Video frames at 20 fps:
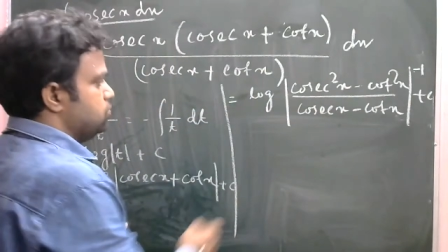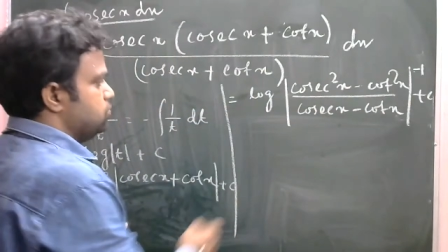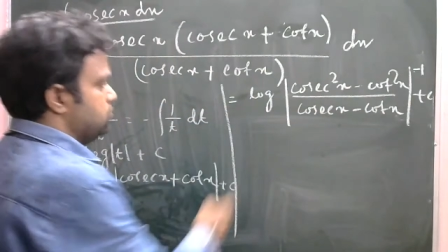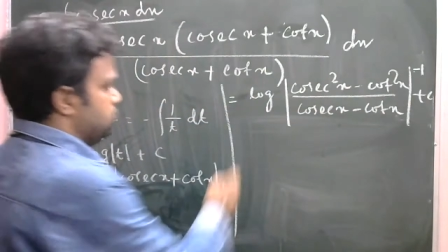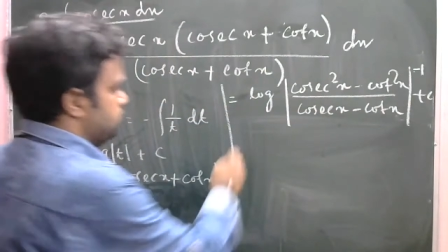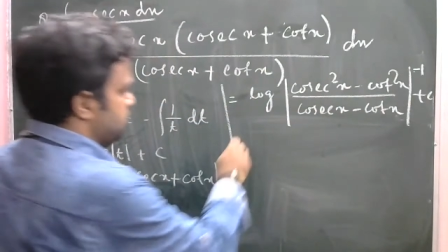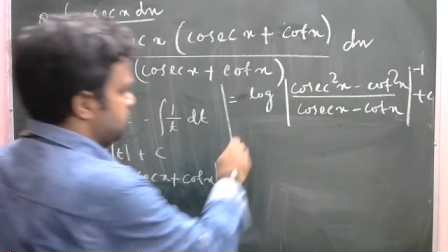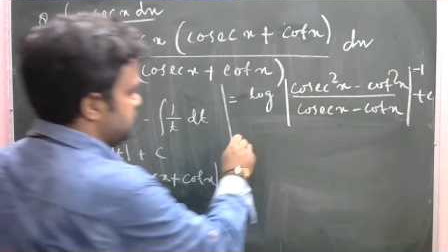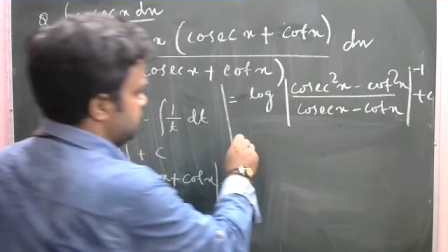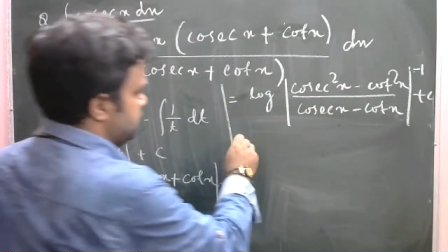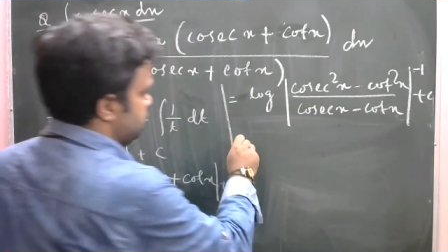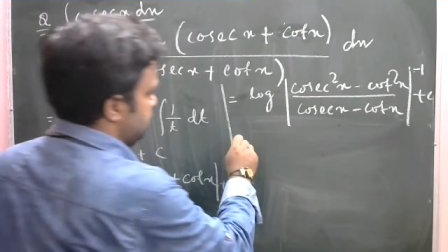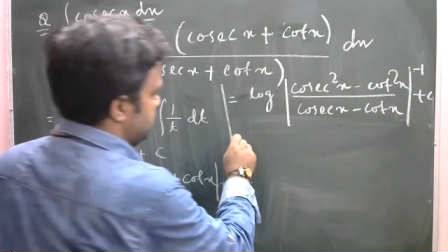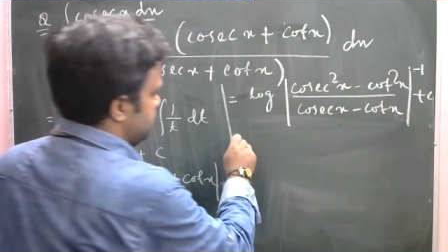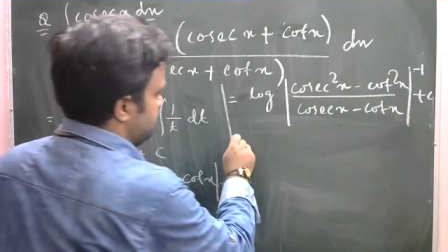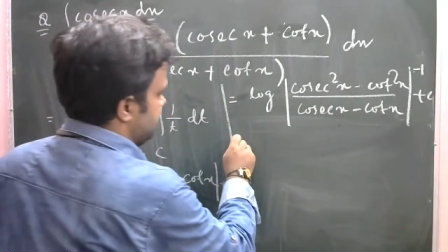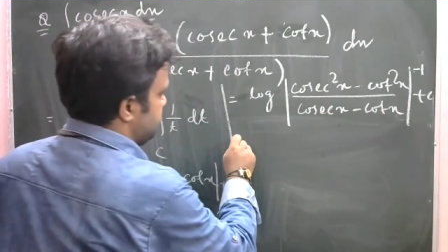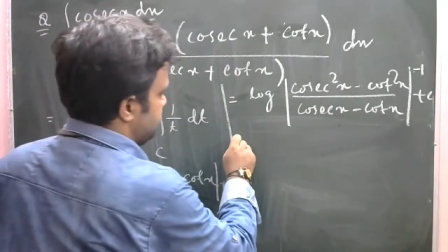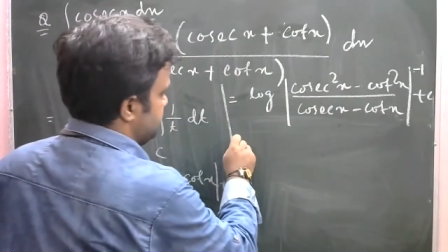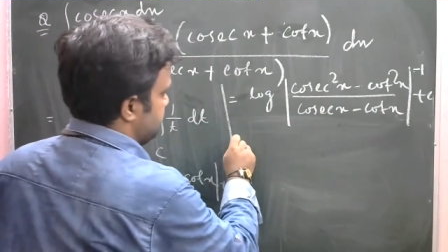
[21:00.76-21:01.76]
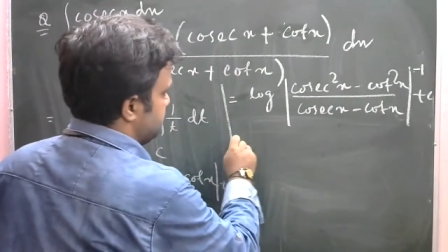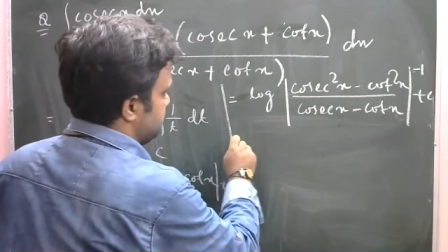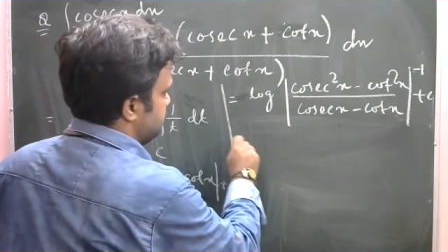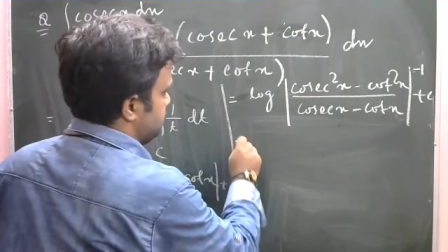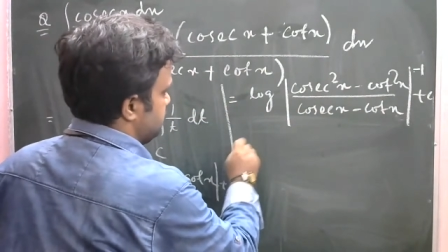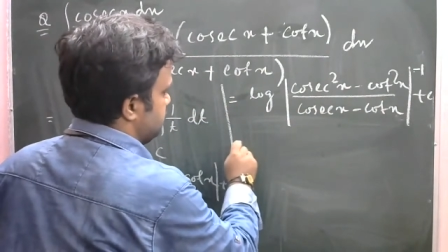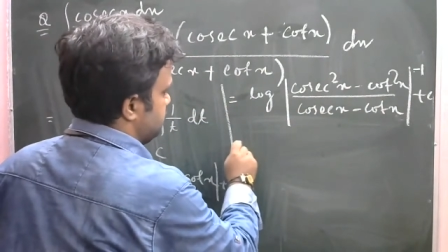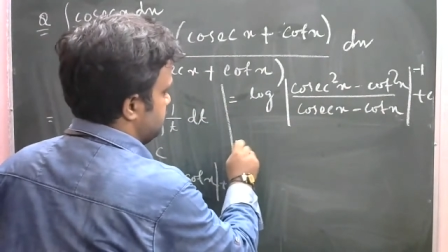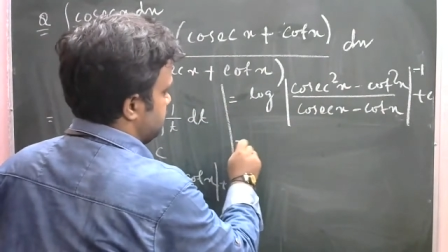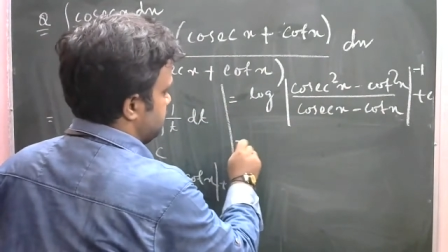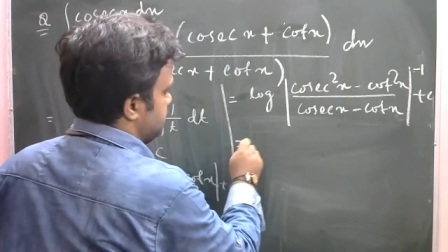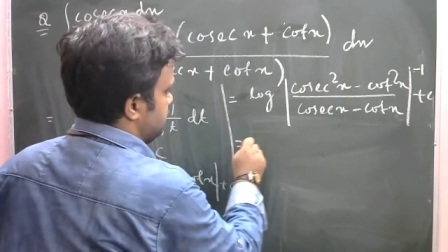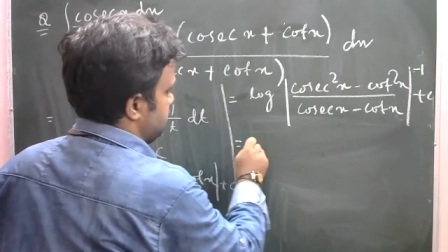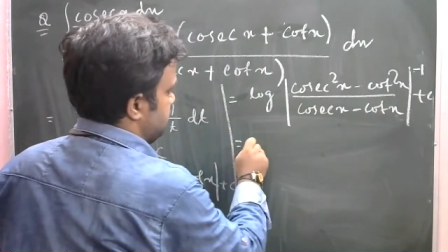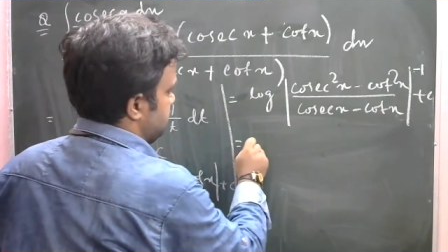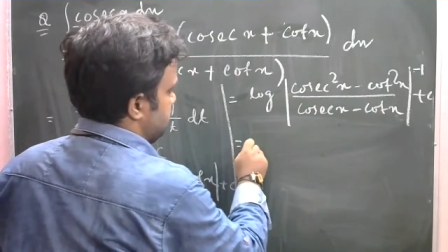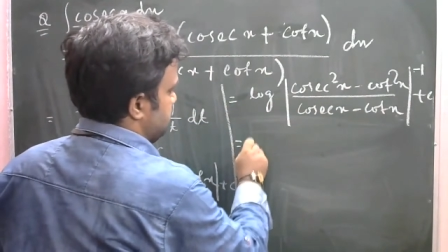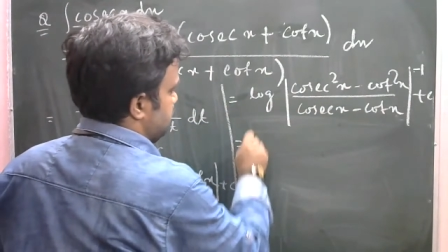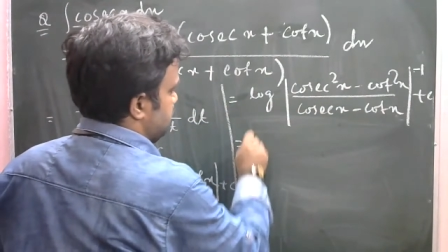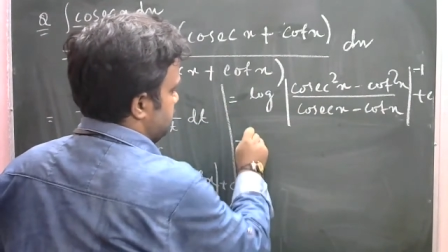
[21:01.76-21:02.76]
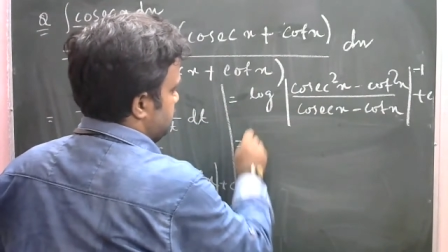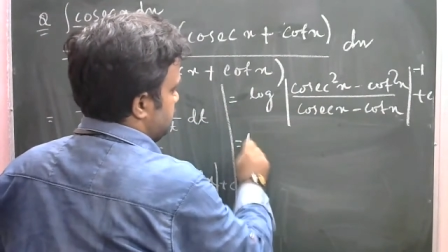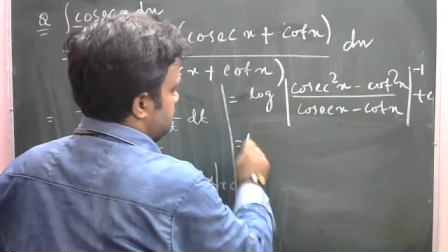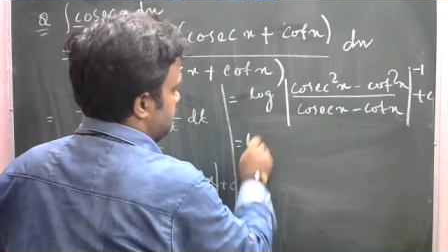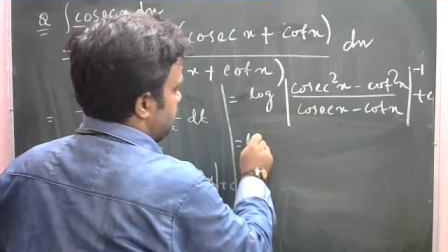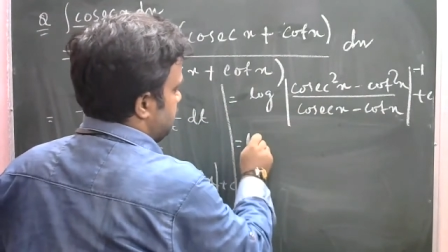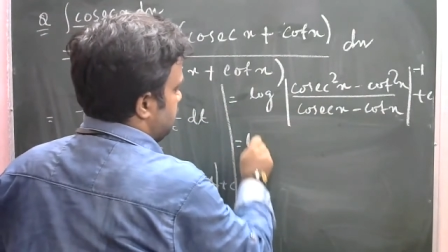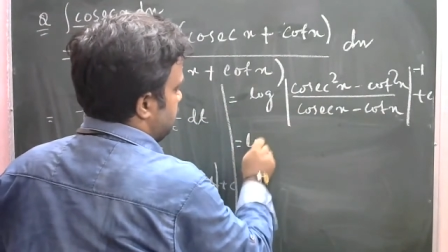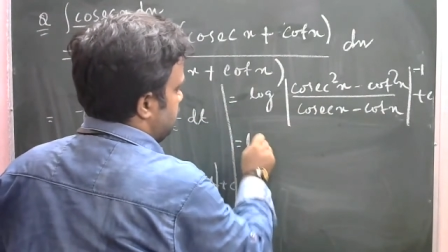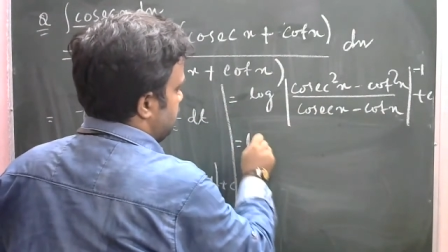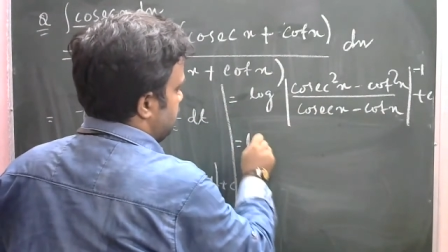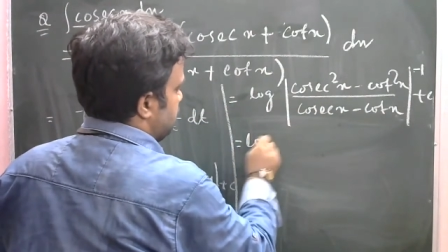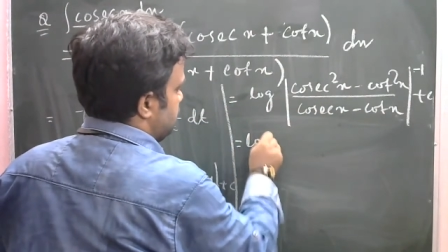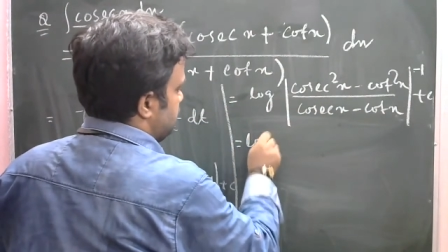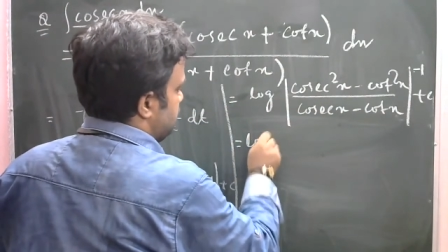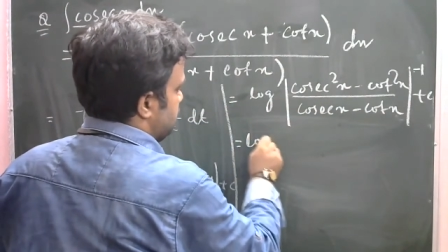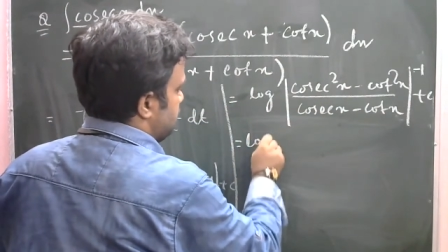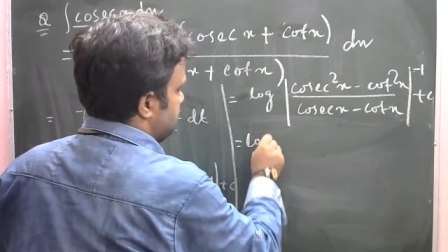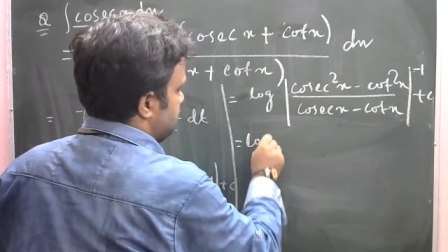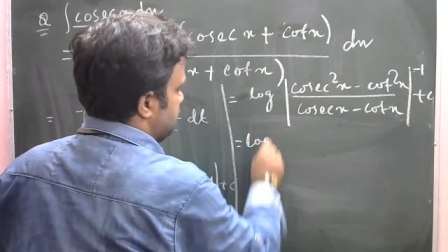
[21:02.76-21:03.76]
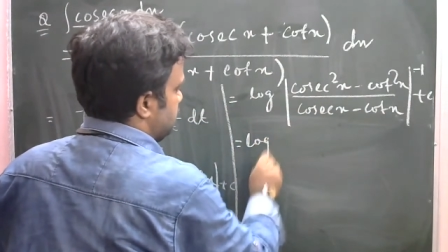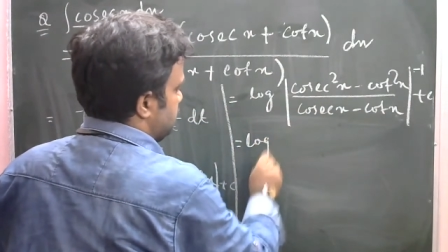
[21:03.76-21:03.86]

So what we will get? Log